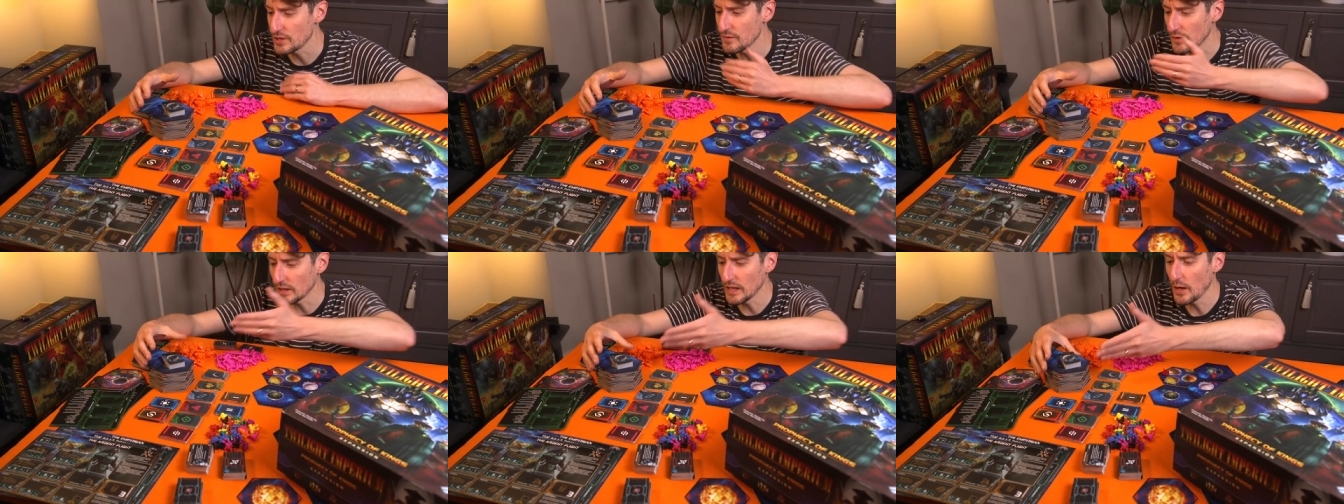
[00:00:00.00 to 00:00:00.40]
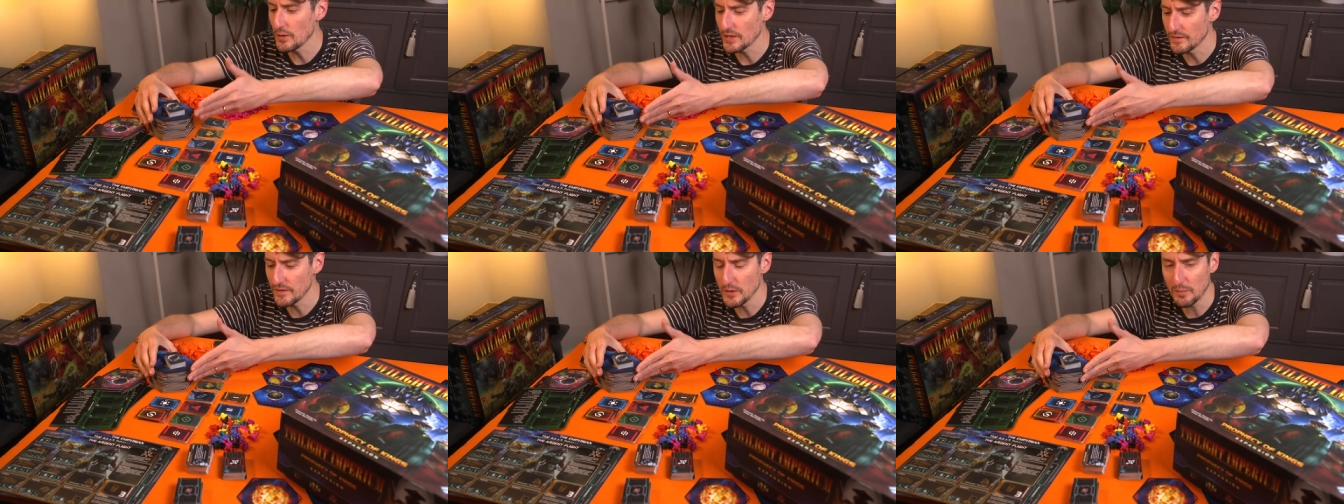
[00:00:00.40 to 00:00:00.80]
you've got
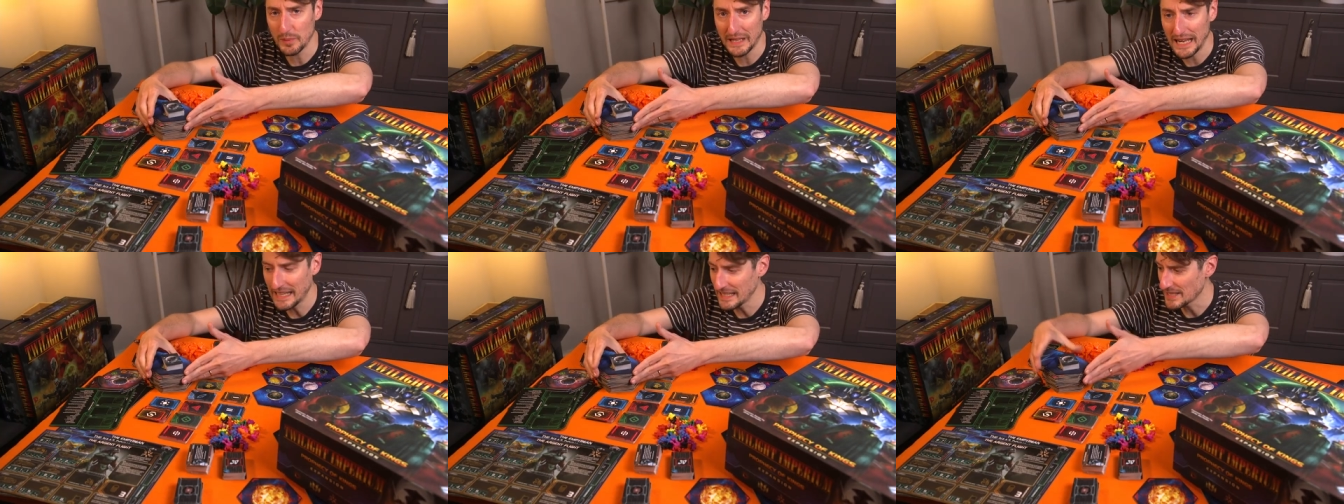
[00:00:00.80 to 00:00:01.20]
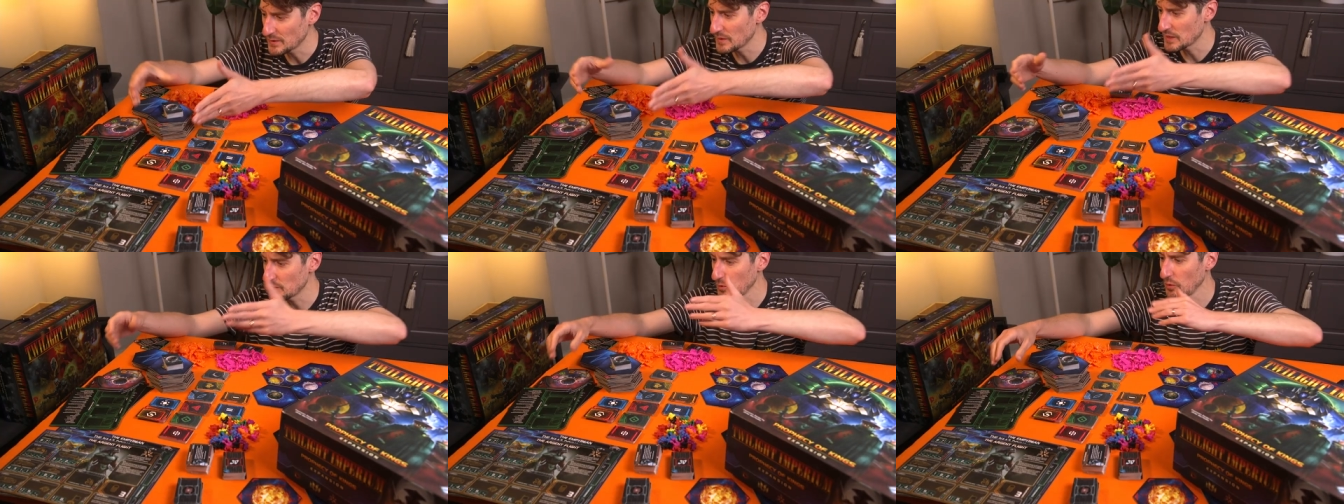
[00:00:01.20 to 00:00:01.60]
loads of new planets
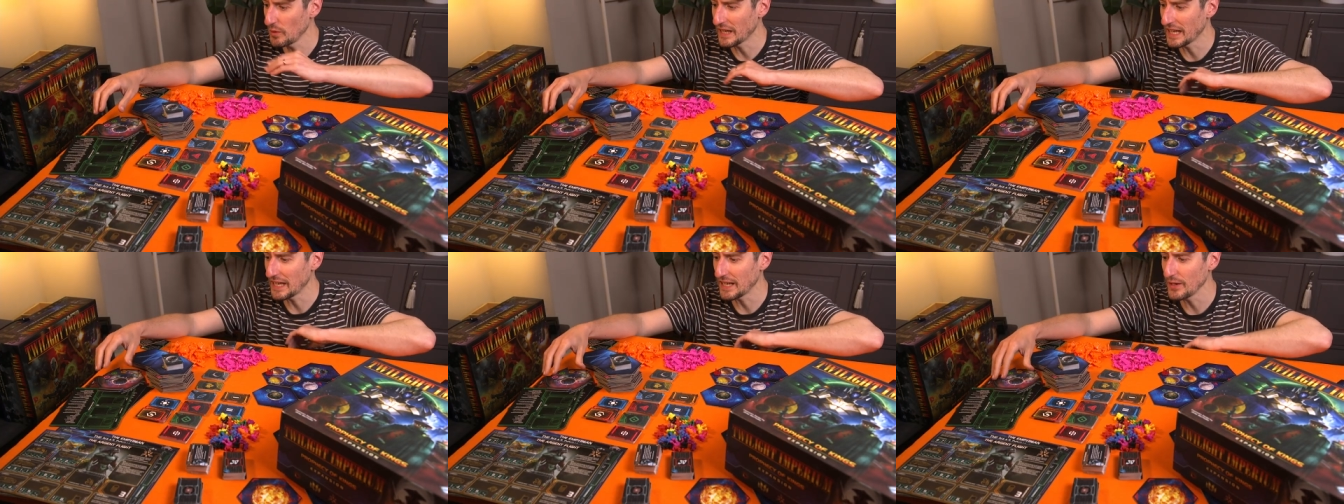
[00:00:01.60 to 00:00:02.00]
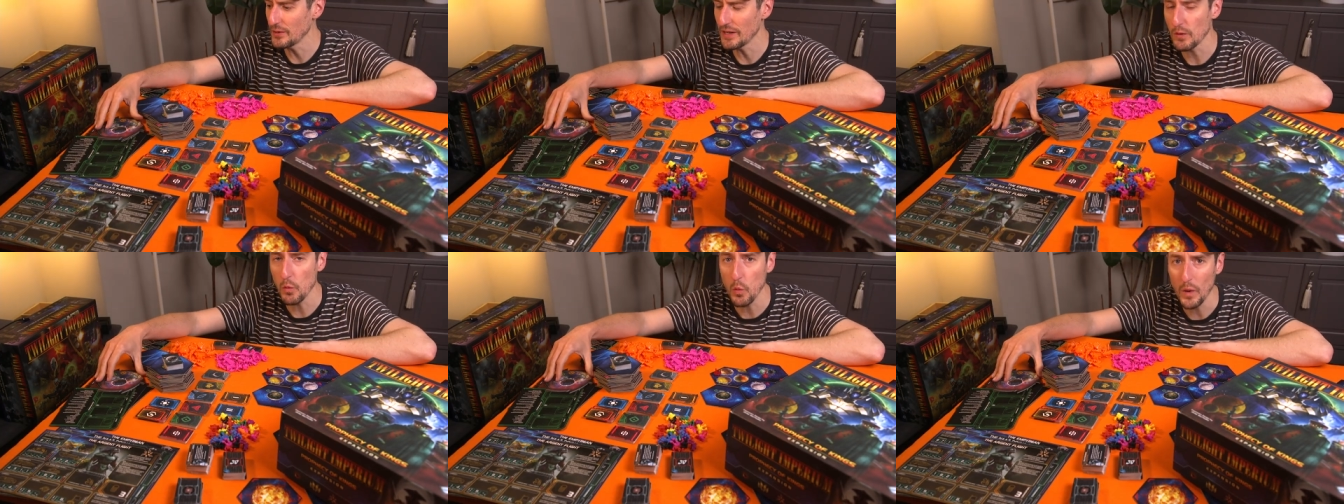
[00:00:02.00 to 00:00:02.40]
to explore,
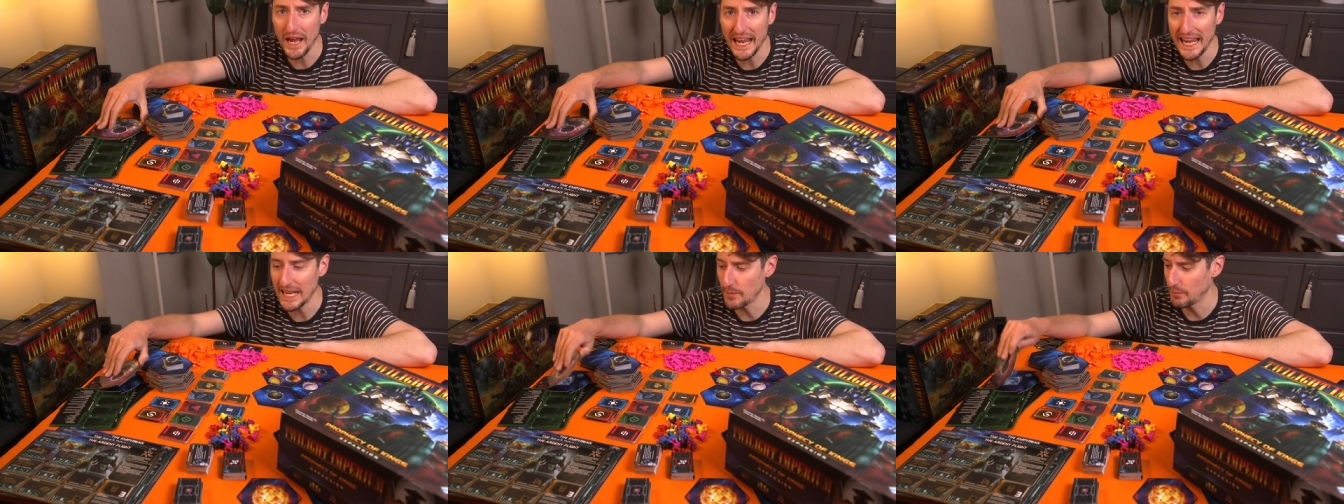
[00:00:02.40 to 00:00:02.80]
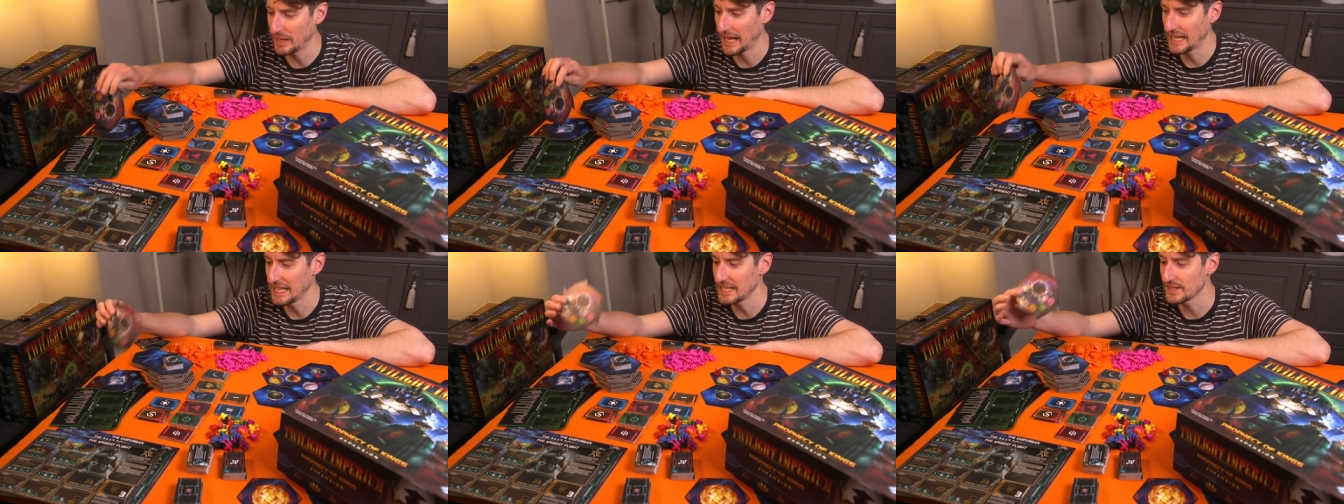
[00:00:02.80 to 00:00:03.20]
including weird
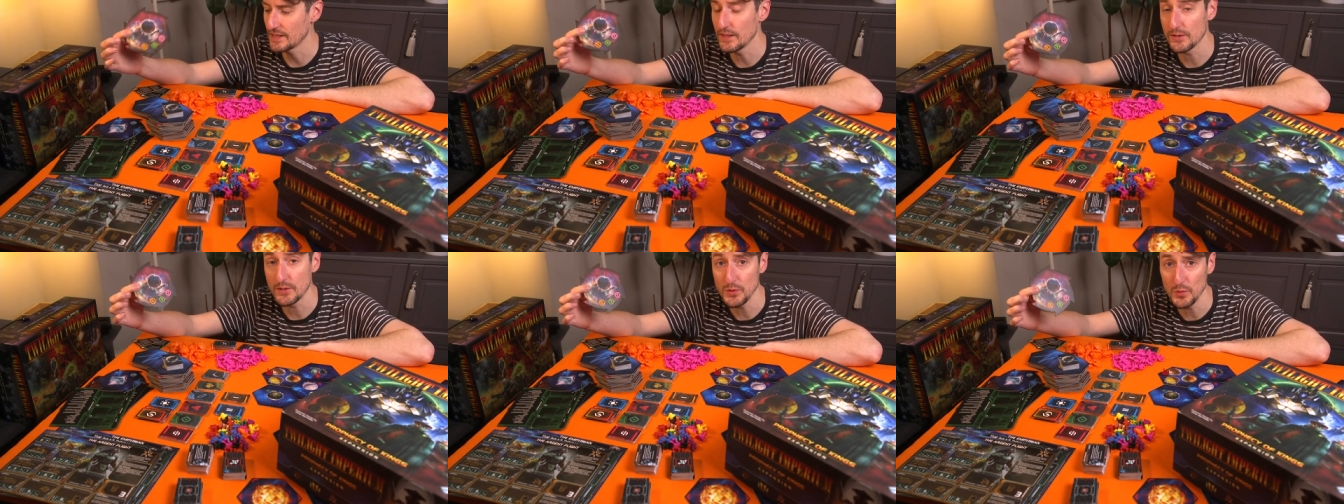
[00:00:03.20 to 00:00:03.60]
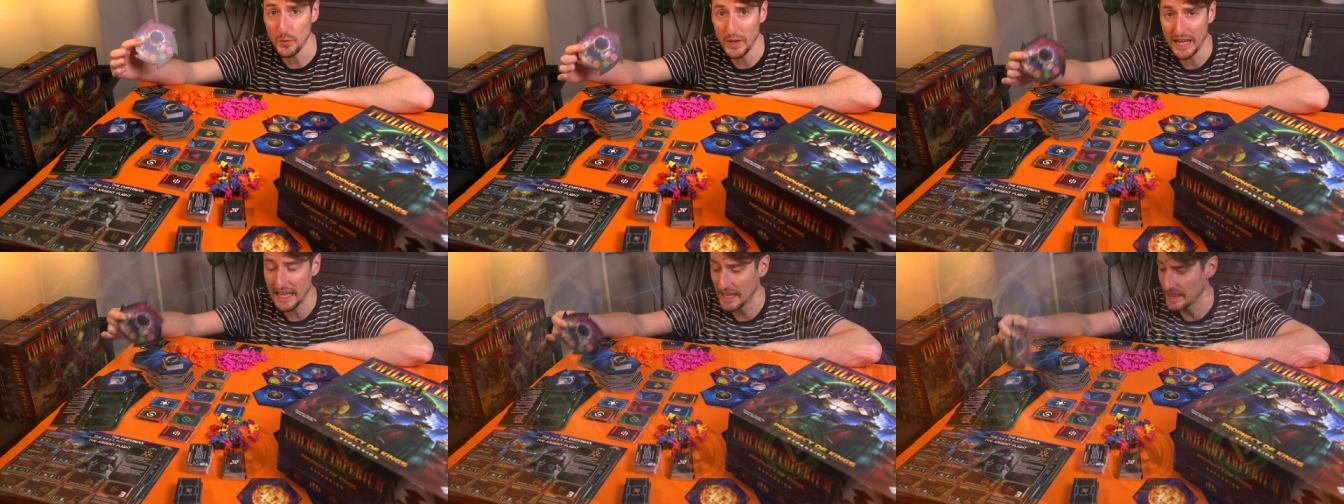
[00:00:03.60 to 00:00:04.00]
planets that do
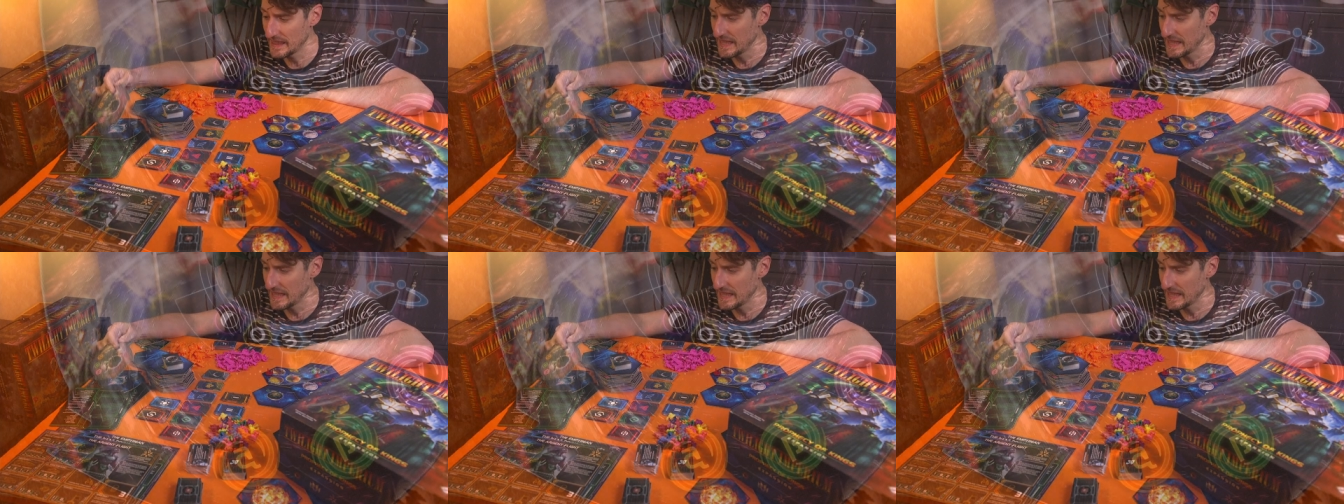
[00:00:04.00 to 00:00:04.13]
weird